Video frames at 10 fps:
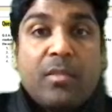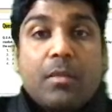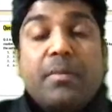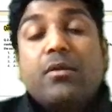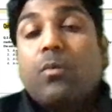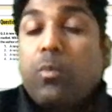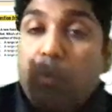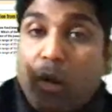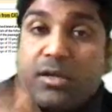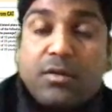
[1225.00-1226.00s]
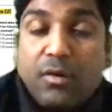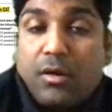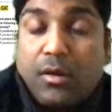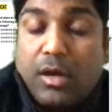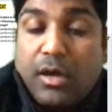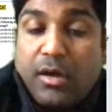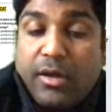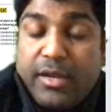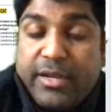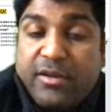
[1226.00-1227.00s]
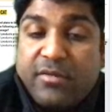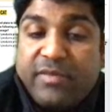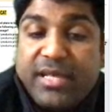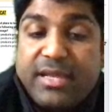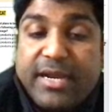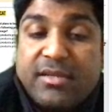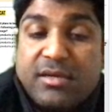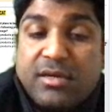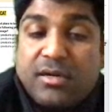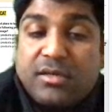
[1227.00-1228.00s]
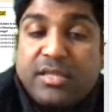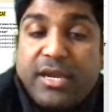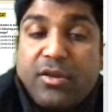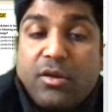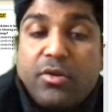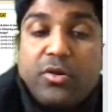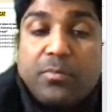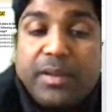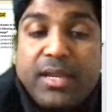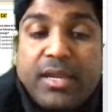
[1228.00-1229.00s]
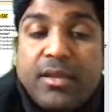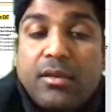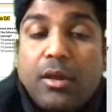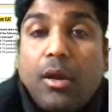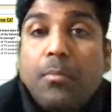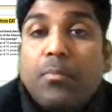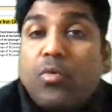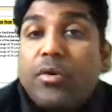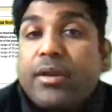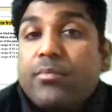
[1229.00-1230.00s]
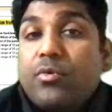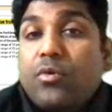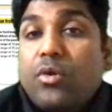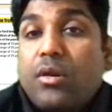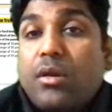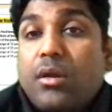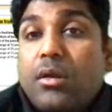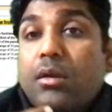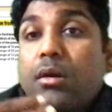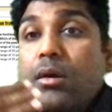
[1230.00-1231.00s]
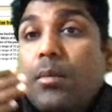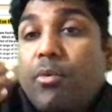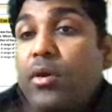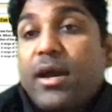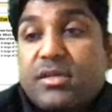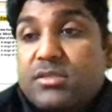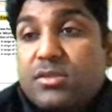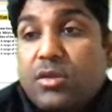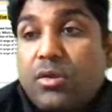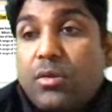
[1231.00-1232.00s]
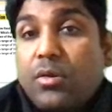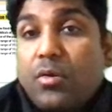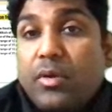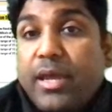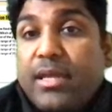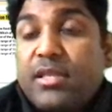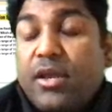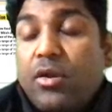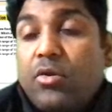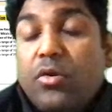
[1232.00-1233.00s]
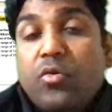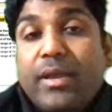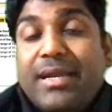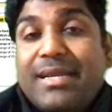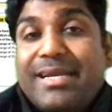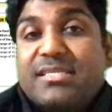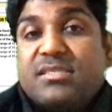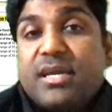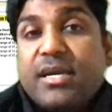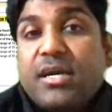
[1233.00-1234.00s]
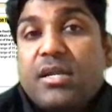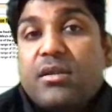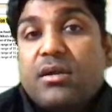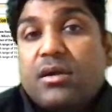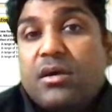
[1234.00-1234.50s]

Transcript: but what in a way that they are not going to bring in more and more products. Okay, they are not going to increase their